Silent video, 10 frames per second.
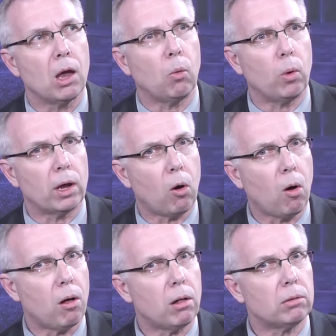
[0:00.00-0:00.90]
We
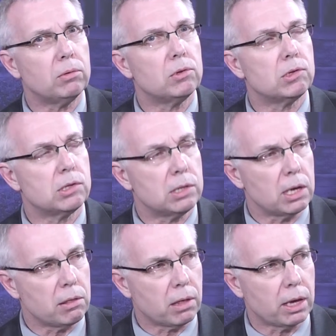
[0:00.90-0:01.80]
all
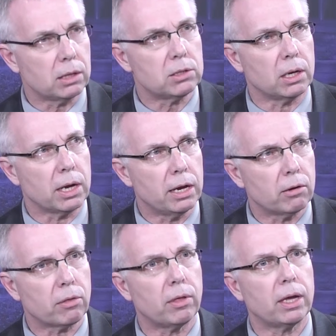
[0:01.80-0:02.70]
see things and
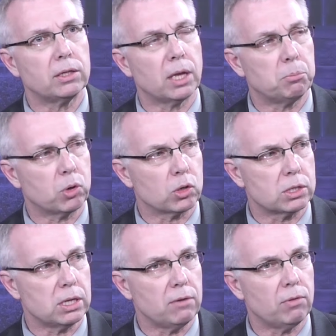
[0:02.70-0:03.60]
hear things and
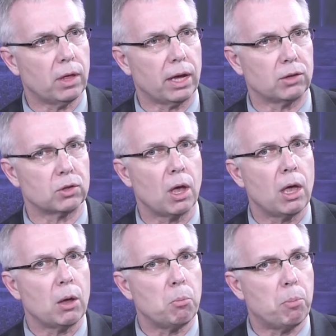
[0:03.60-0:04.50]
perceive things
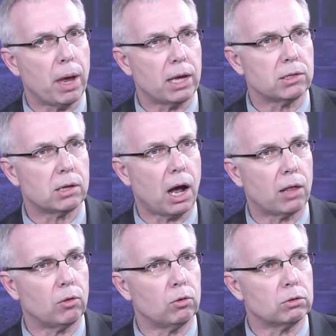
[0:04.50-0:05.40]
based
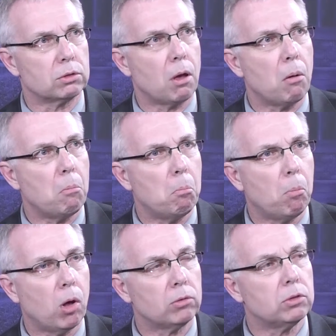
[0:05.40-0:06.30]
on those
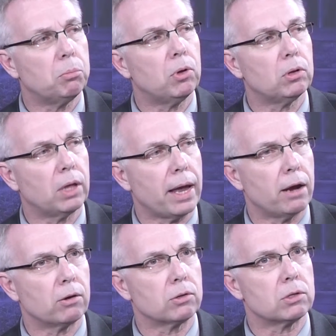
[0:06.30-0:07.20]
multiple
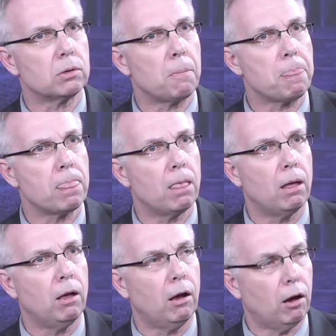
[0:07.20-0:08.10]
layers
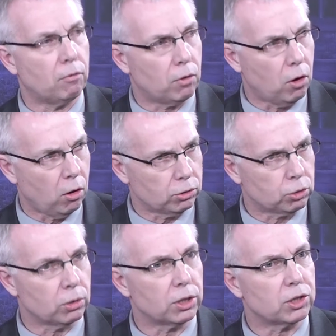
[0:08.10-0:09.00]
of
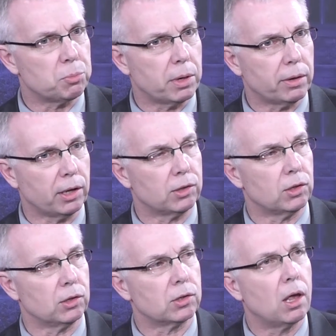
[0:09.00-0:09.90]
cultural
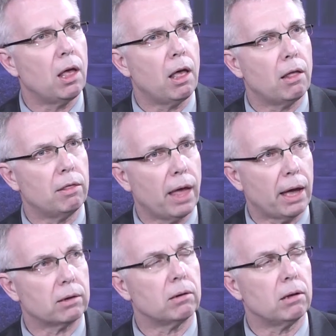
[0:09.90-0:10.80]
experiences
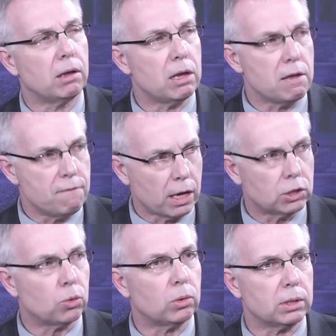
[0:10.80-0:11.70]
that
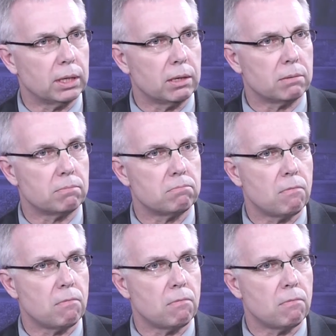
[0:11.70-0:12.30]
eventually